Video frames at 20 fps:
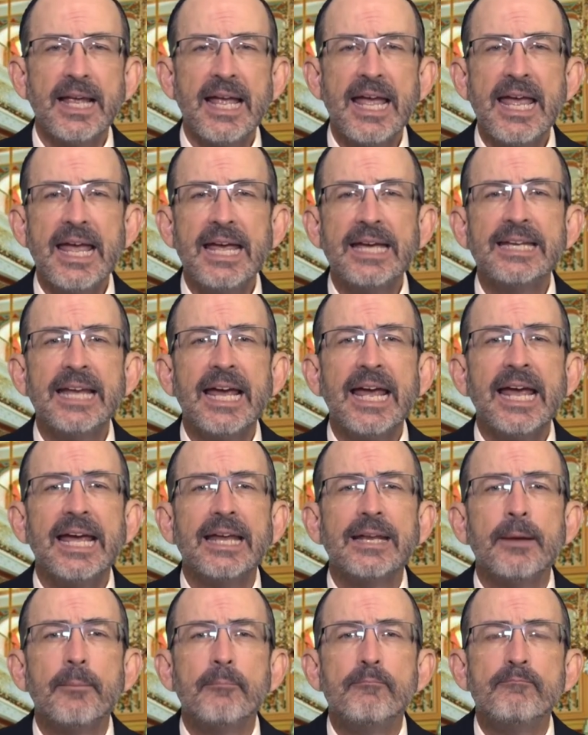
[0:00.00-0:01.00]
and,
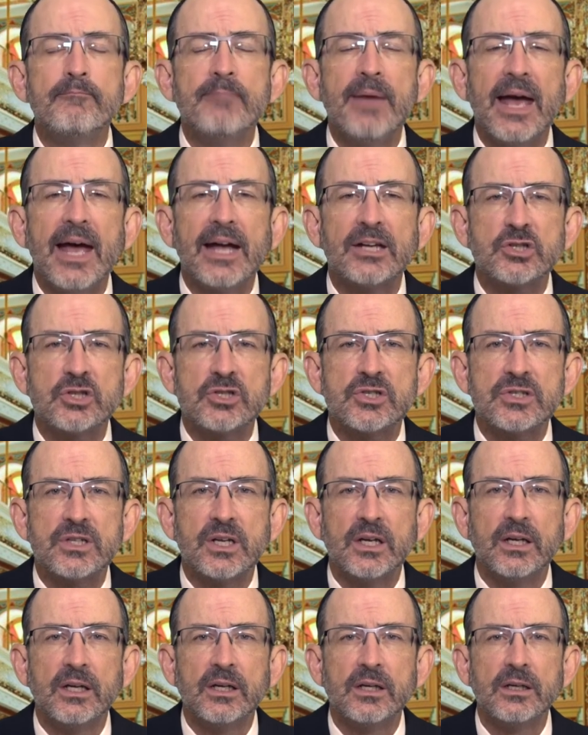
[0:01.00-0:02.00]
and
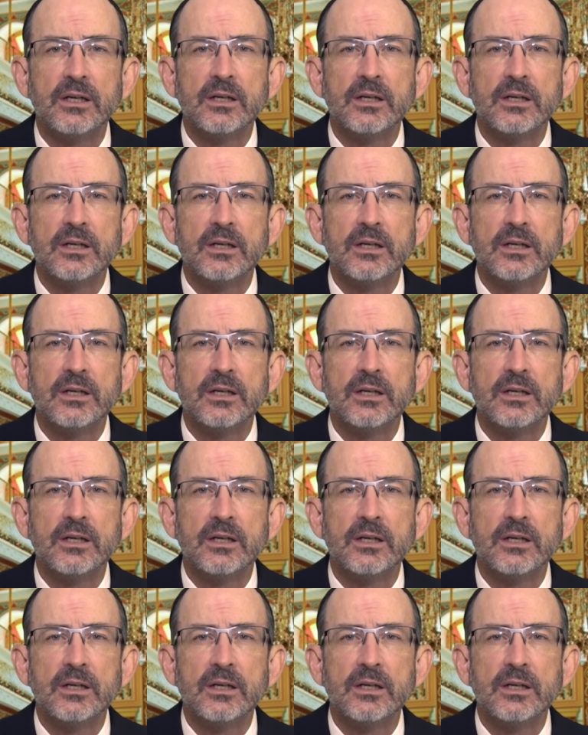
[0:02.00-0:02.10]
majesty.